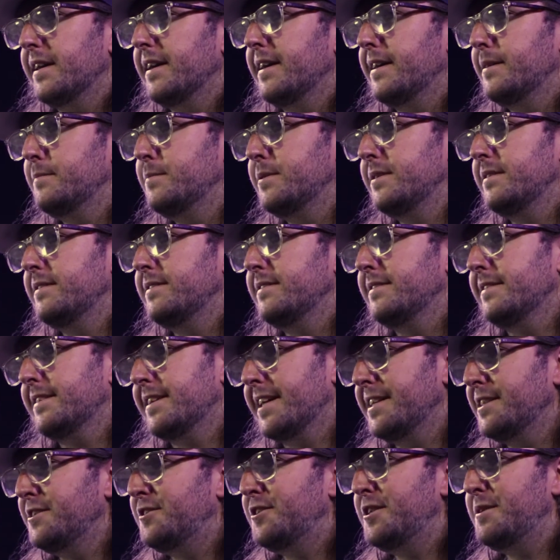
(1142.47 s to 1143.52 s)
guy but
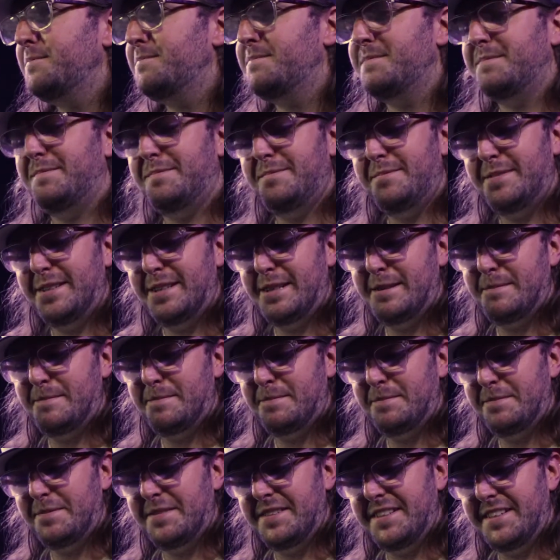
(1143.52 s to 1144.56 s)
kind of cheap,
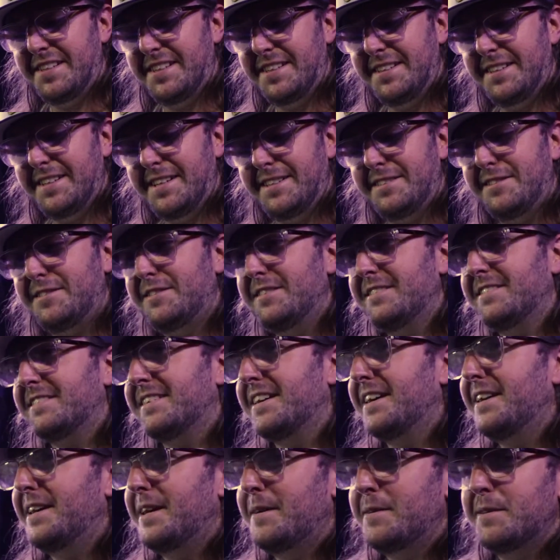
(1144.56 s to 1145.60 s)
and that's just
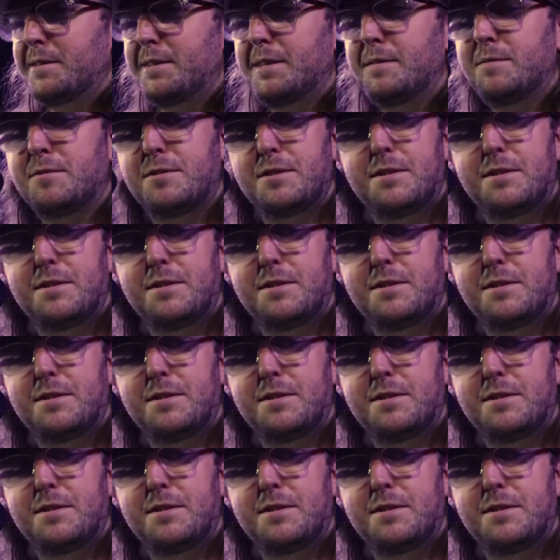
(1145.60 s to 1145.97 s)
kind of how he lived.